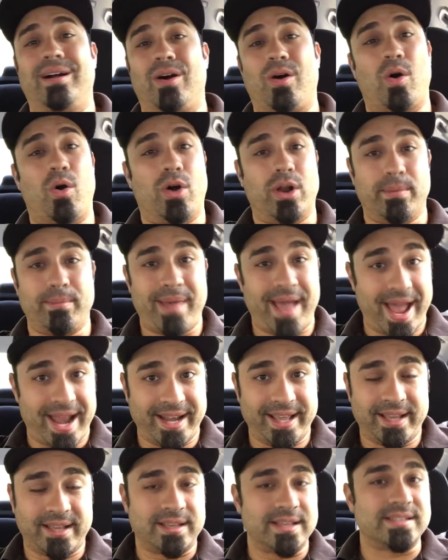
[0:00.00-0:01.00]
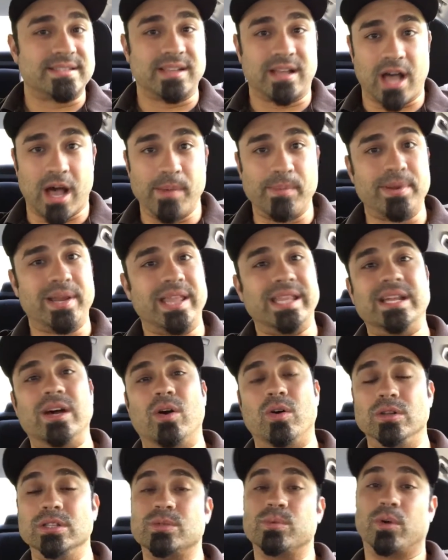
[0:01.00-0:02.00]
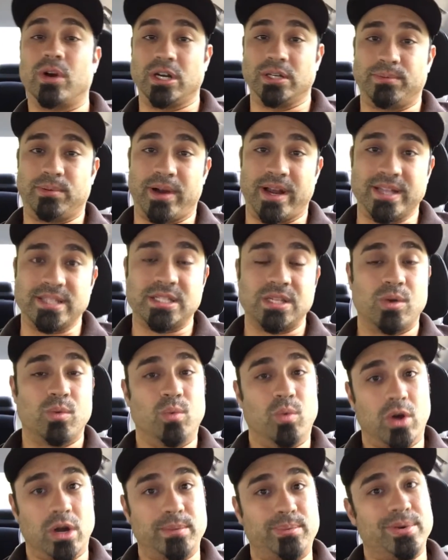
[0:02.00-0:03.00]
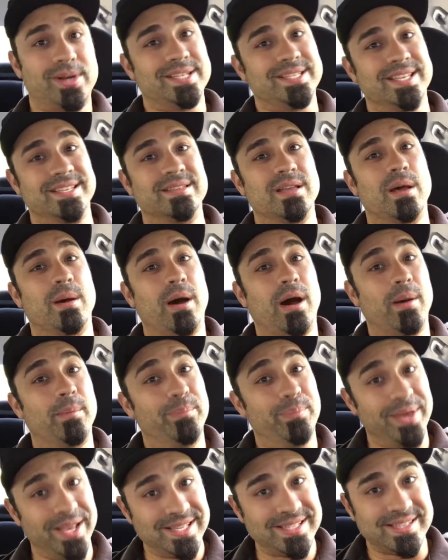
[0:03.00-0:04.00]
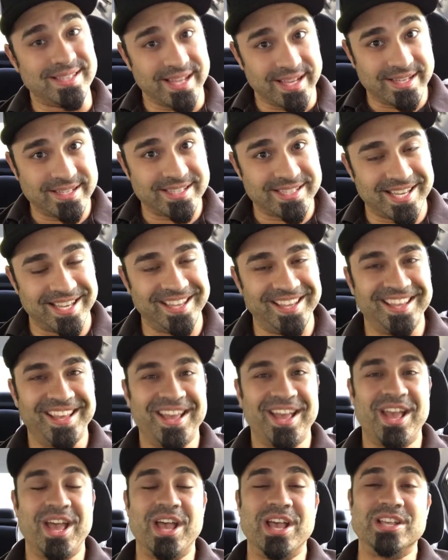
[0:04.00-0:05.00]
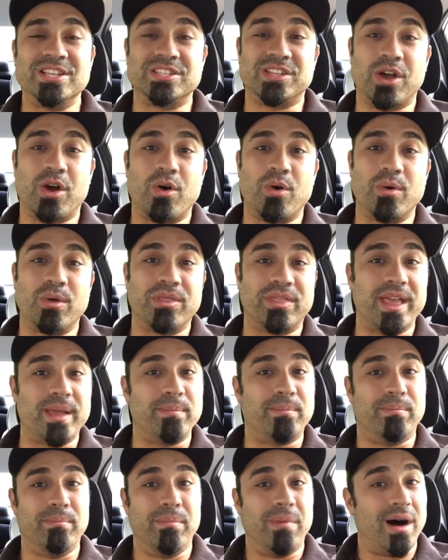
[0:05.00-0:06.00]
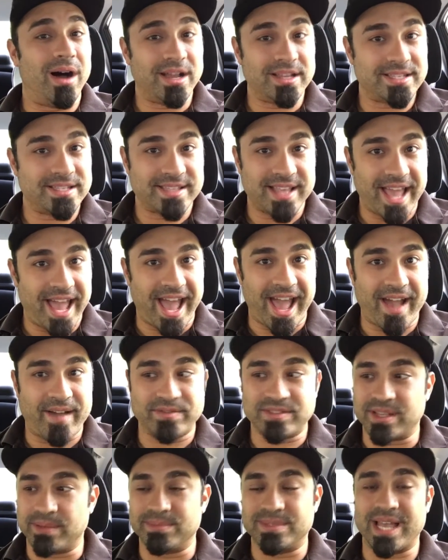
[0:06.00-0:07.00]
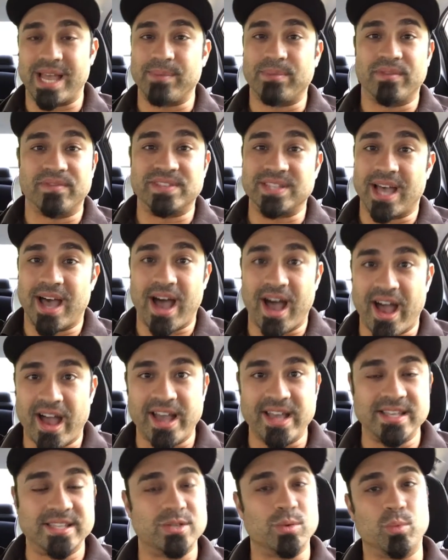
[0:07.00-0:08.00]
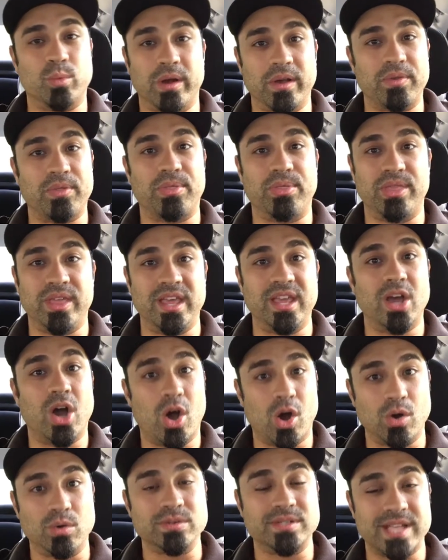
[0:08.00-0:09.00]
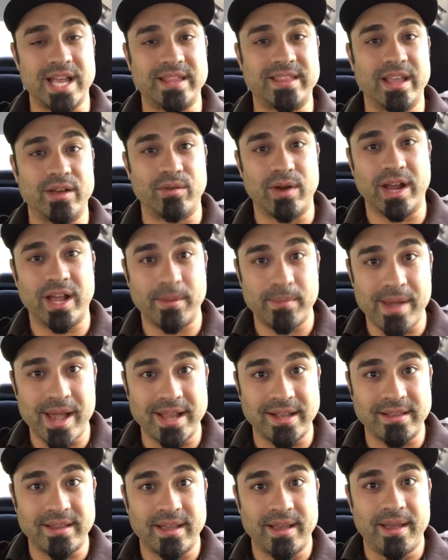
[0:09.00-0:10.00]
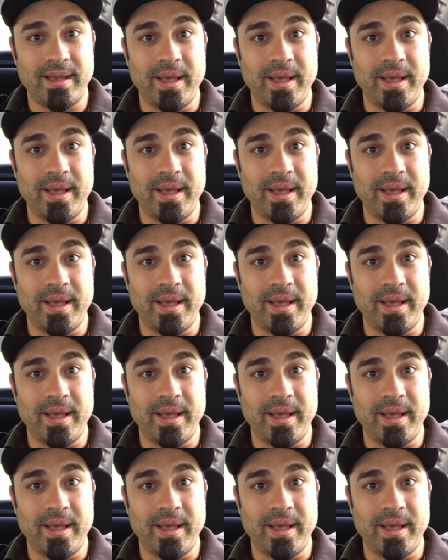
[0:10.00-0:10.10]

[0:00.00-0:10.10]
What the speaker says: Automatic is the company that owns WordPress. WordPress is a business. So they must have some type of ties with the host that they recommend.